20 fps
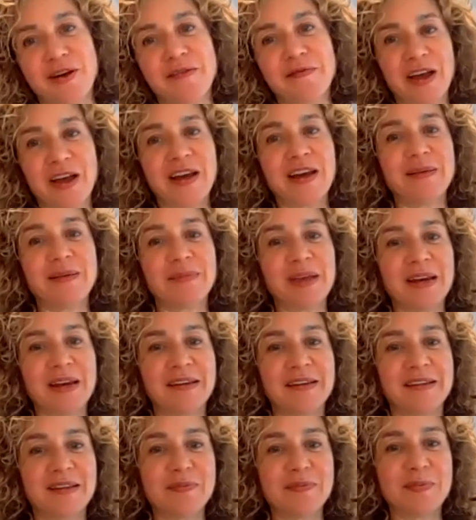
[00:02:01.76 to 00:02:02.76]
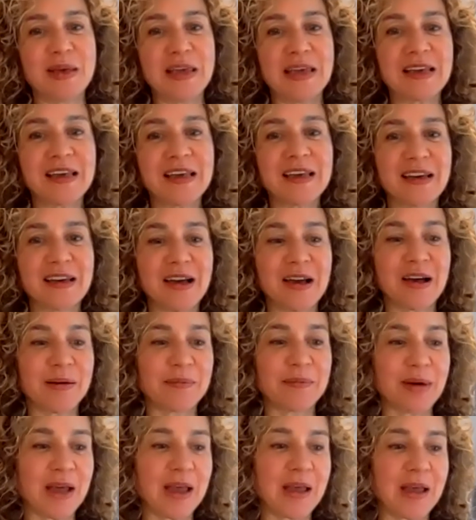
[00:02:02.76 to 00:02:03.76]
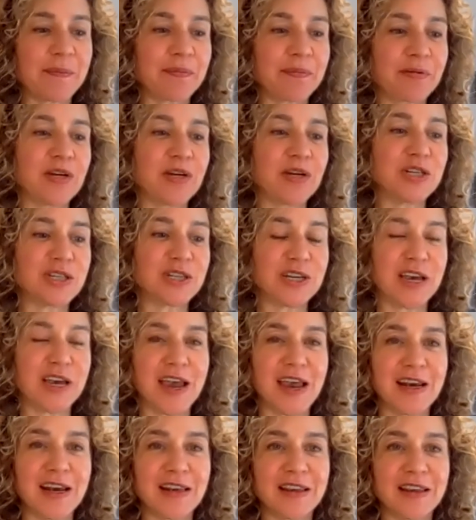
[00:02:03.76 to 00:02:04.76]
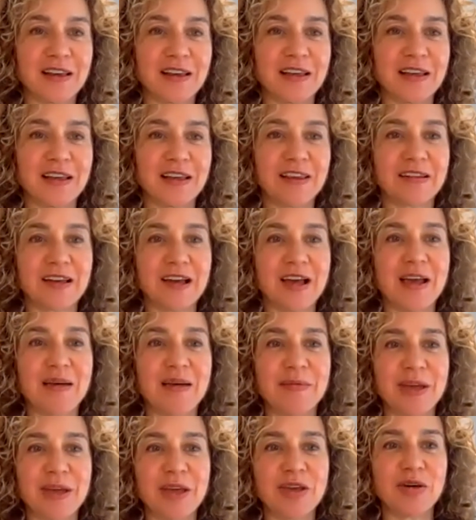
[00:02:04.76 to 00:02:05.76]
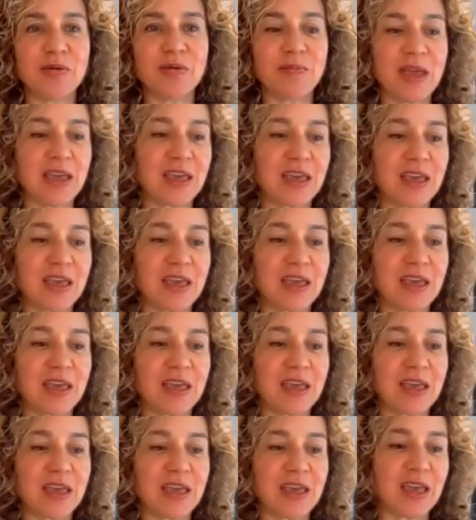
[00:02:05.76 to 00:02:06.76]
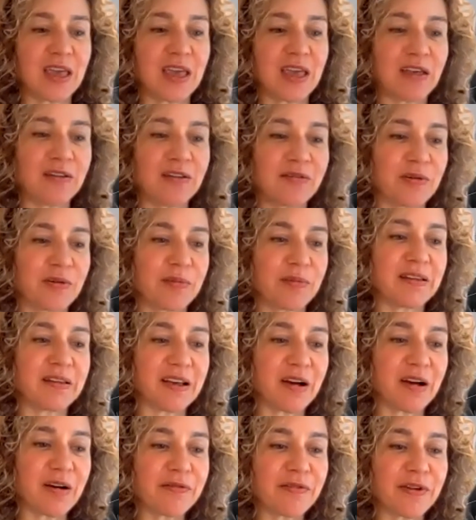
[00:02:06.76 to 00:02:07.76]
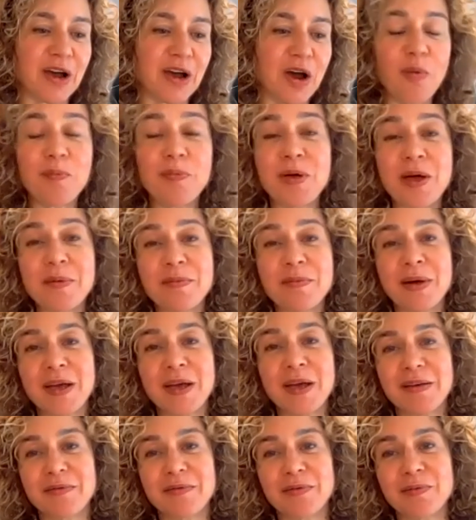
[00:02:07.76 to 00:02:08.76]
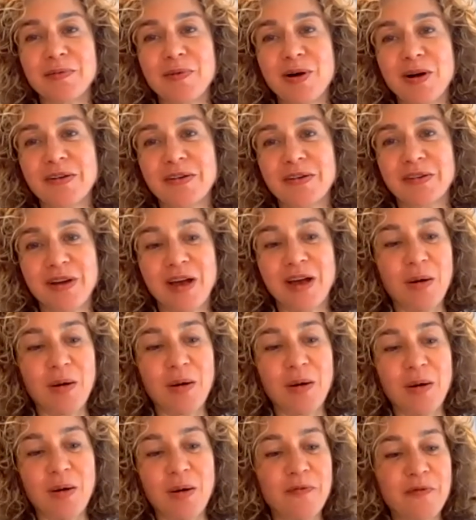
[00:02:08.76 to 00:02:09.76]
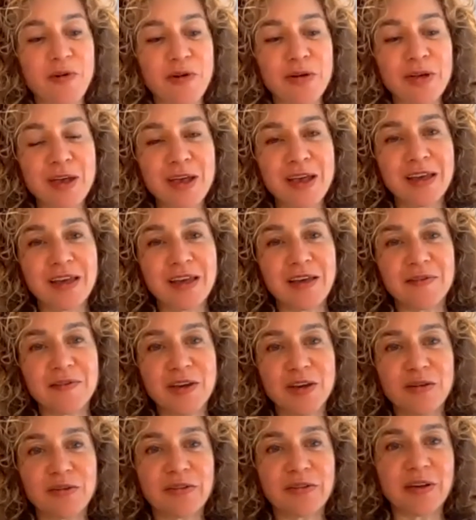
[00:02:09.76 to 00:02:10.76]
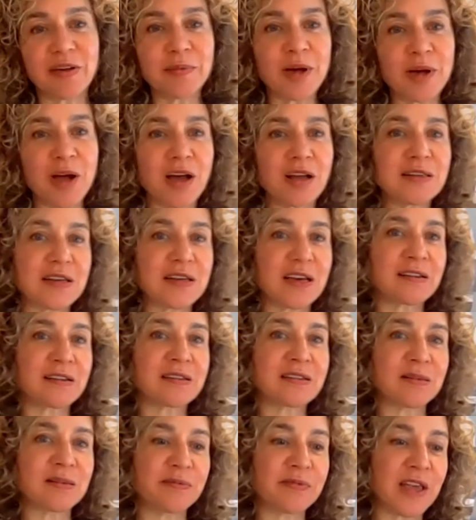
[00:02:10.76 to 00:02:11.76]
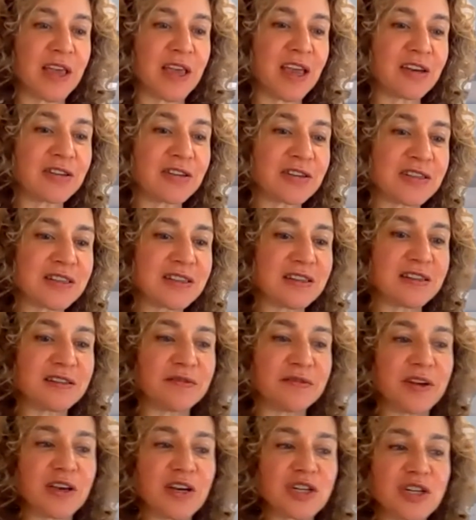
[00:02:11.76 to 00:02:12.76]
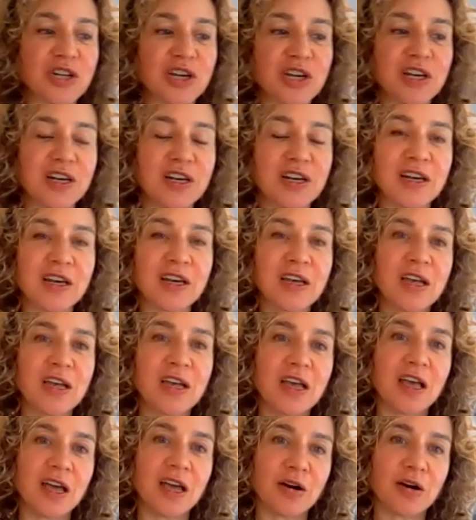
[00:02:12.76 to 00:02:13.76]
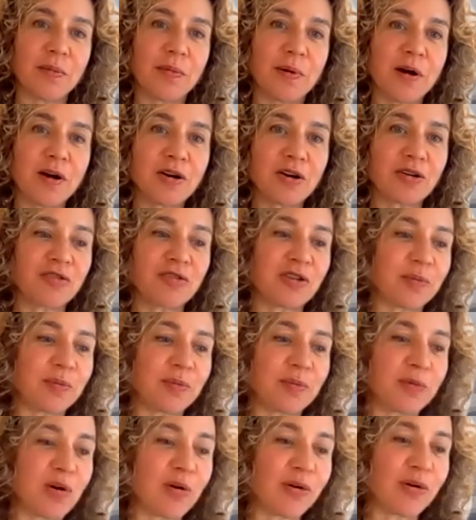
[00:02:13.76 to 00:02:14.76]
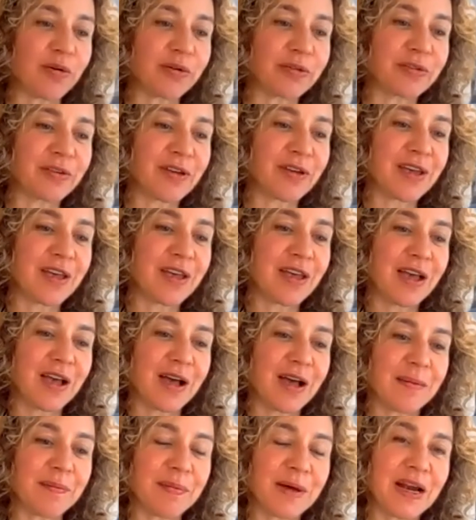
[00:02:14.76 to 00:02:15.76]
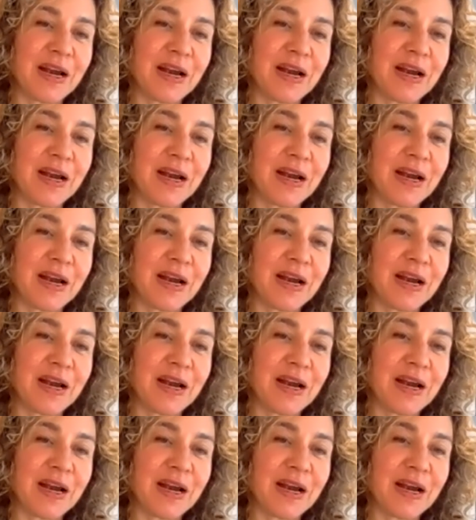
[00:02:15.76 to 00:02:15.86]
you for inviting me to speak. I appreciate the time that you're making for myself. I hope that my remarks are helpful, giving you some context of the agency's vision and our partnership goals.